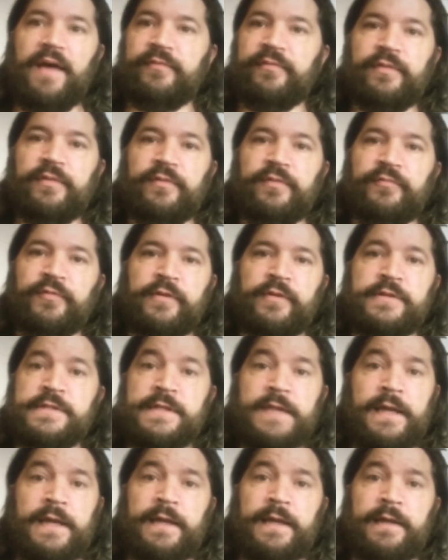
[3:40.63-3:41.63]
After the
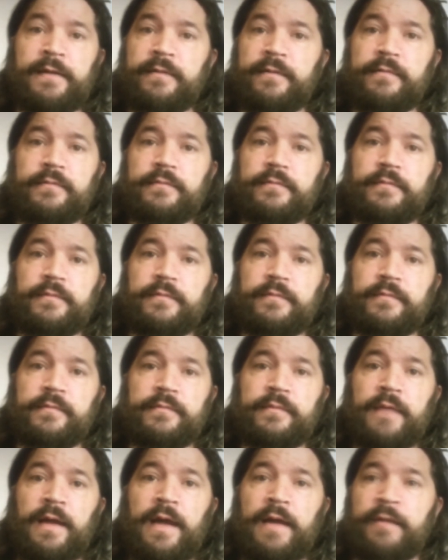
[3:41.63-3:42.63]
first day,
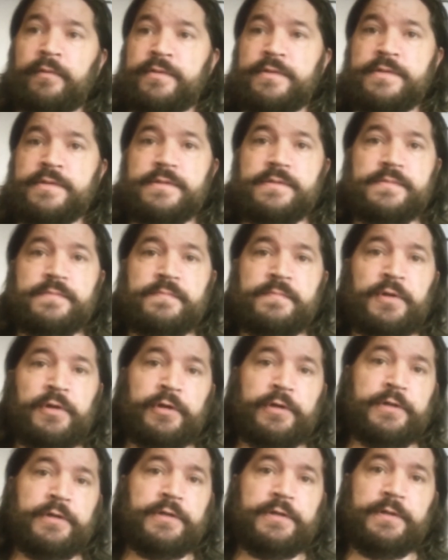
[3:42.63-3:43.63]
I was
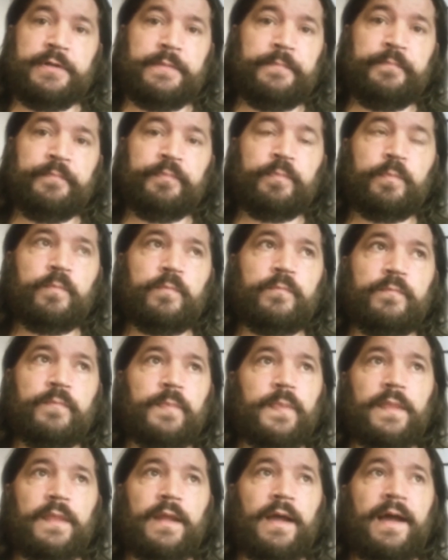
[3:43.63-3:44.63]
hooked.
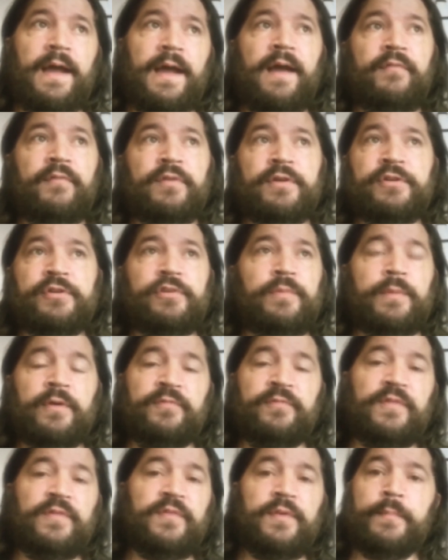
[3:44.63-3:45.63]
I averaged
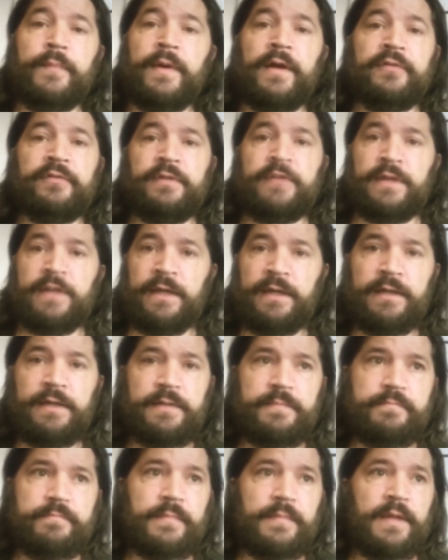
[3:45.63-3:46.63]
about 50 miles a day,
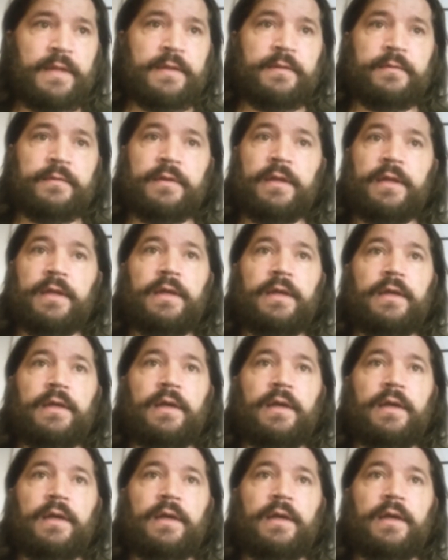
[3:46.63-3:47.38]
and